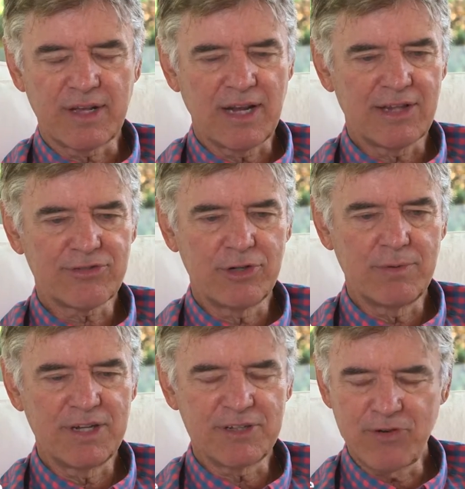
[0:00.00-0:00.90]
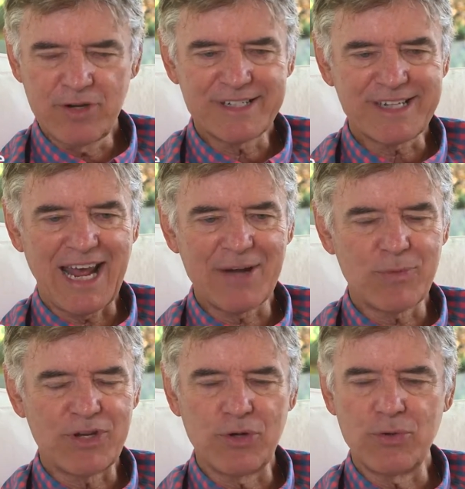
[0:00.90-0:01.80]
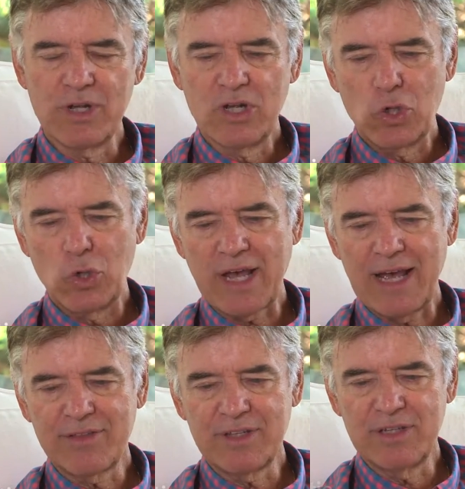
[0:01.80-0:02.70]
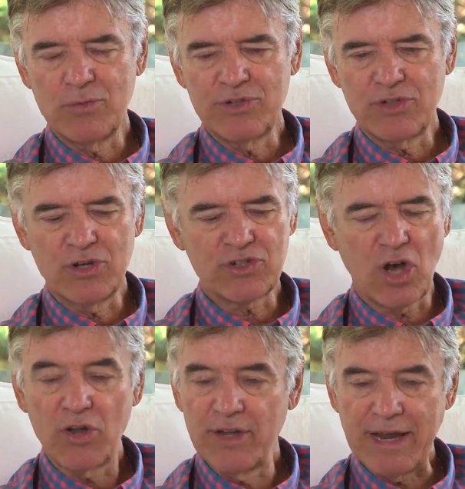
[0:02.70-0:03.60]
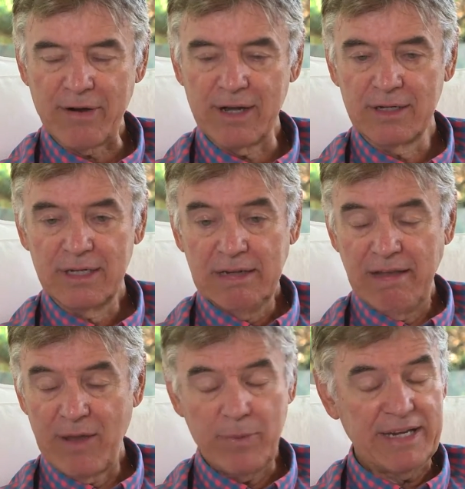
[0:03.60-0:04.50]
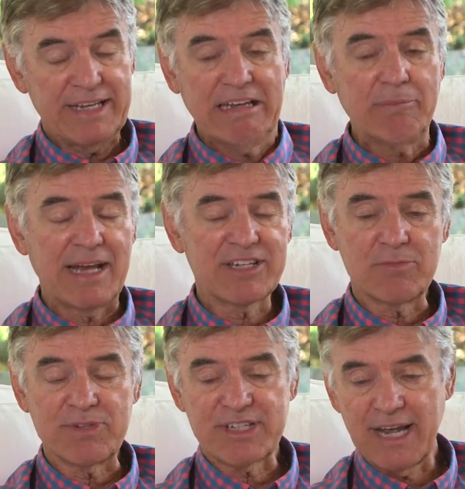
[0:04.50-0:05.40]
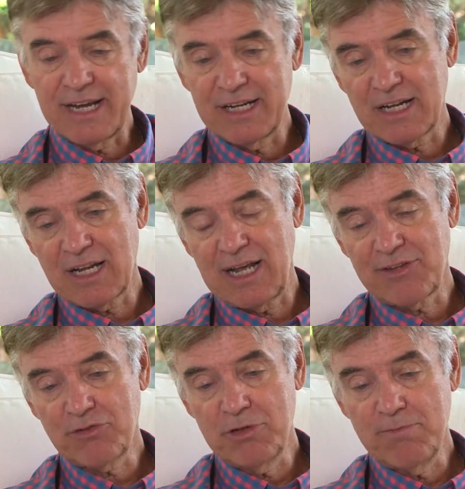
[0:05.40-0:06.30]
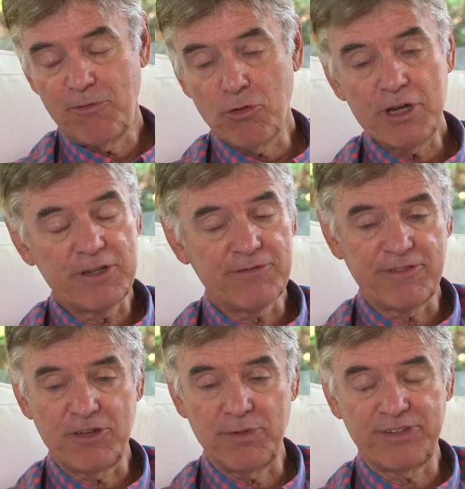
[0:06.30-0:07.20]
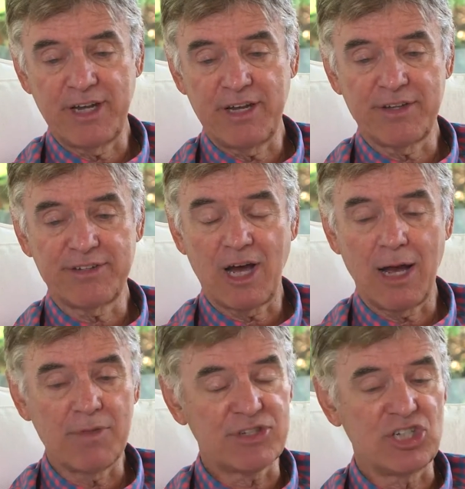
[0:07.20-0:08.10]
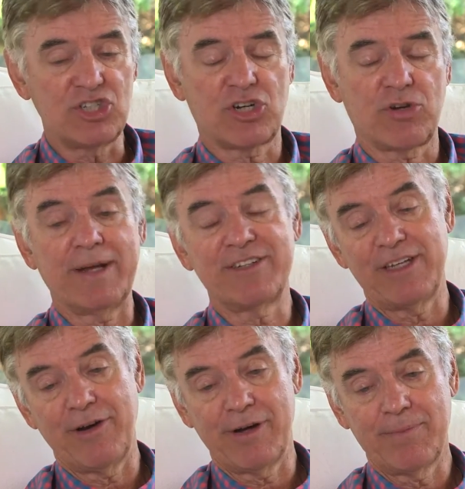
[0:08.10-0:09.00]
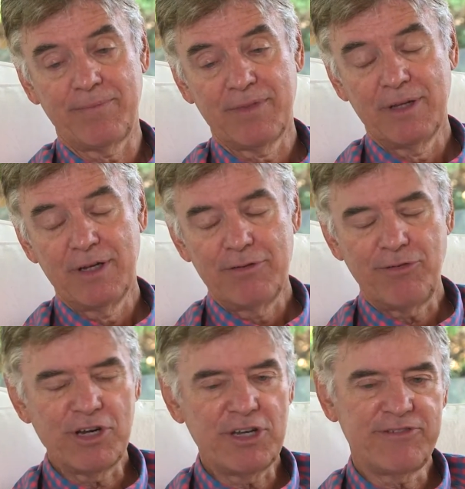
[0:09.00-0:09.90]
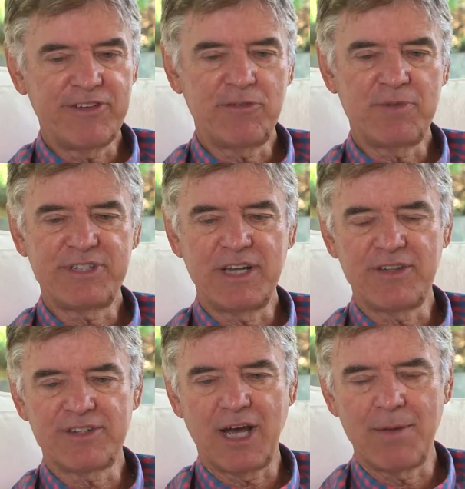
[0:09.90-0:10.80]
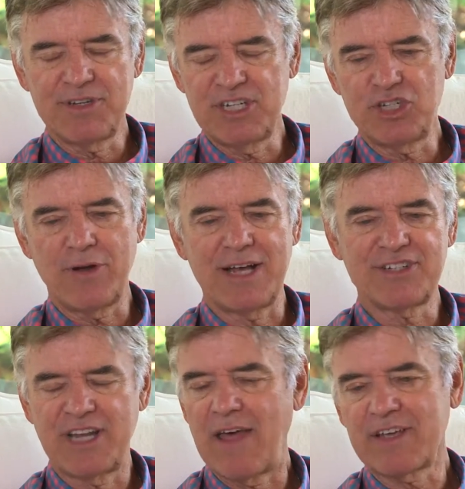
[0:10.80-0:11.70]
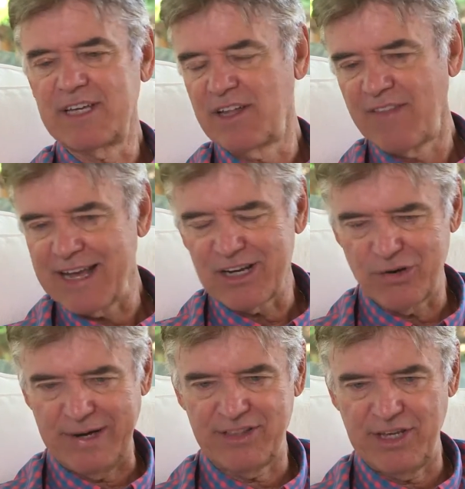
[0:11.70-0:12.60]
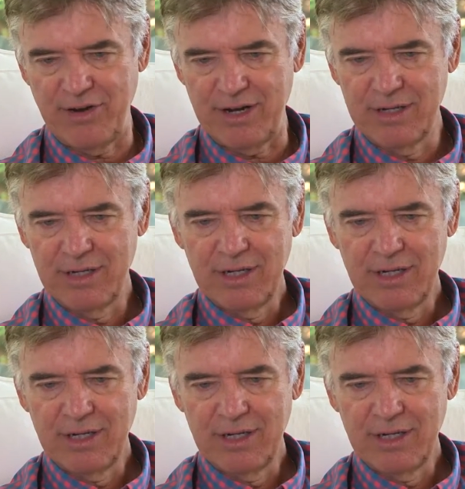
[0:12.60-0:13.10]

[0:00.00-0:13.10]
the classroom, and it's very sad when you look at the research on error, and that when a kid makes a mistake in a classroom, 40 to 50% of the time, the teacher corrects the error. 40 to 50% of the time, the teacher asks another kid and they correct the error.